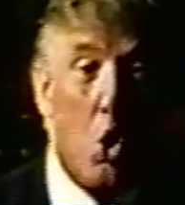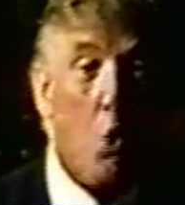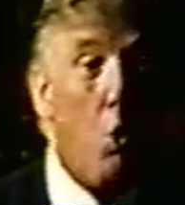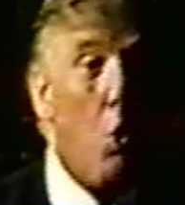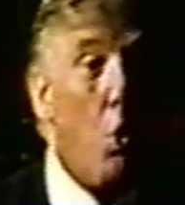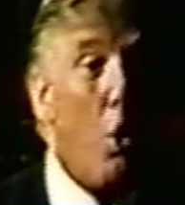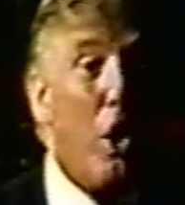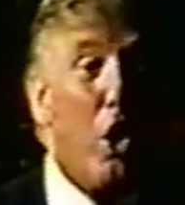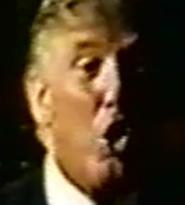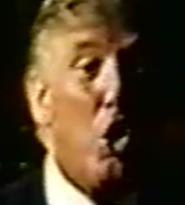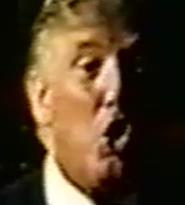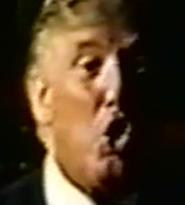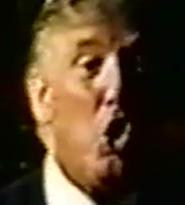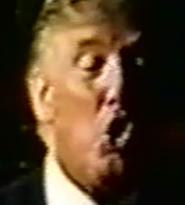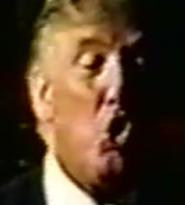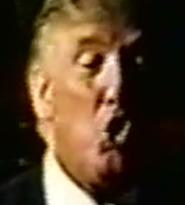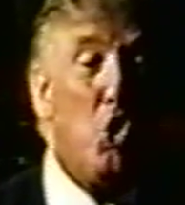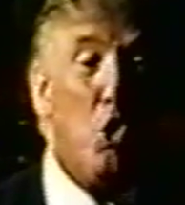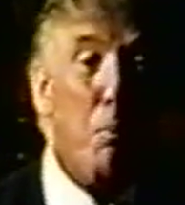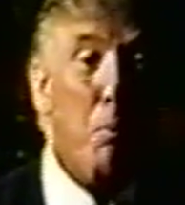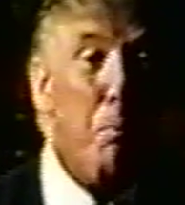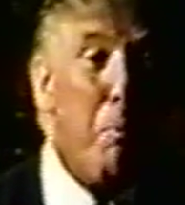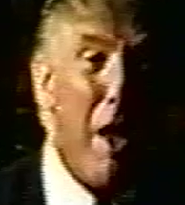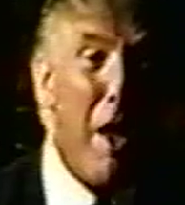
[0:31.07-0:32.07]
We're going to teach
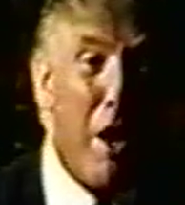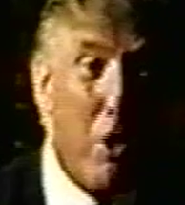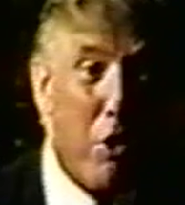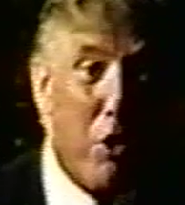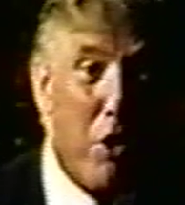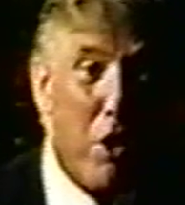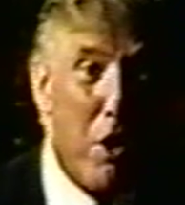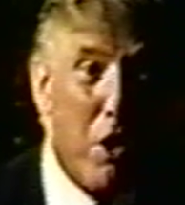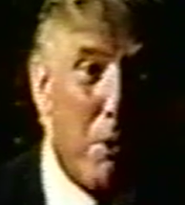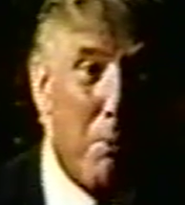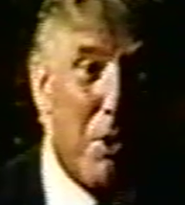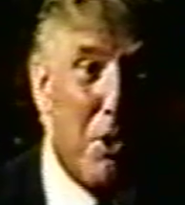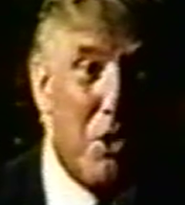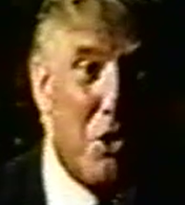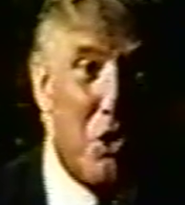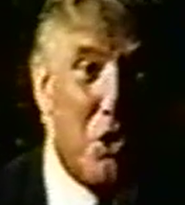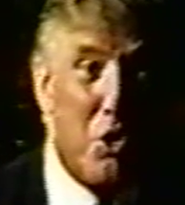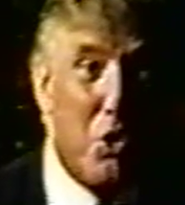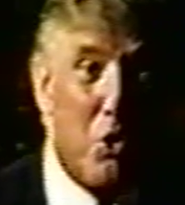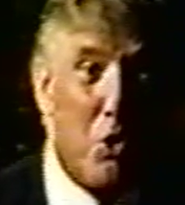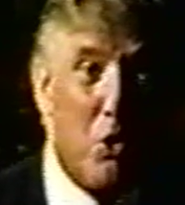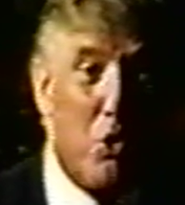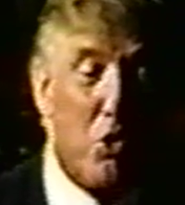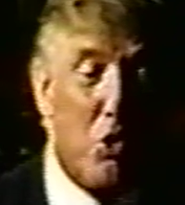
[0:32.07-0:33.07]
you better than the business
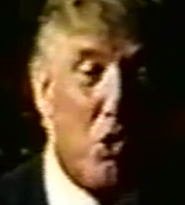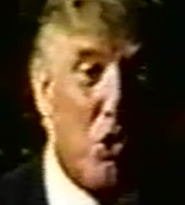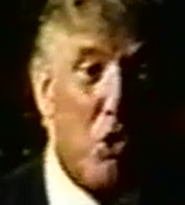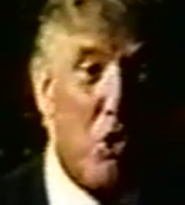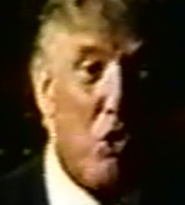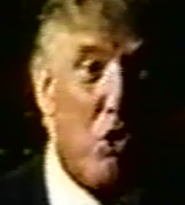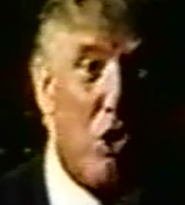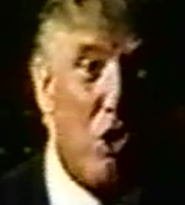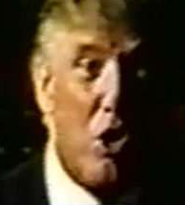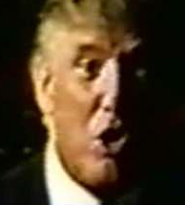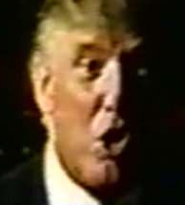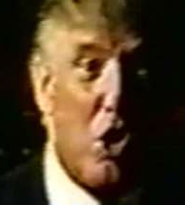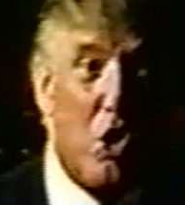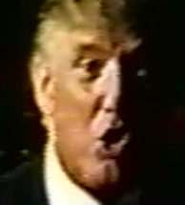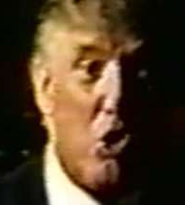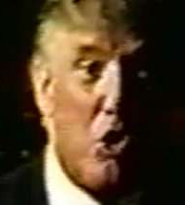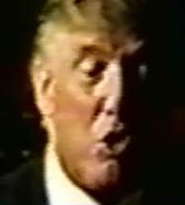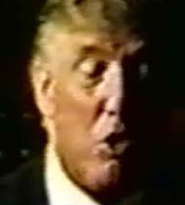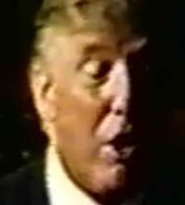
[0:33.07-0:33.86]
schools are going to teach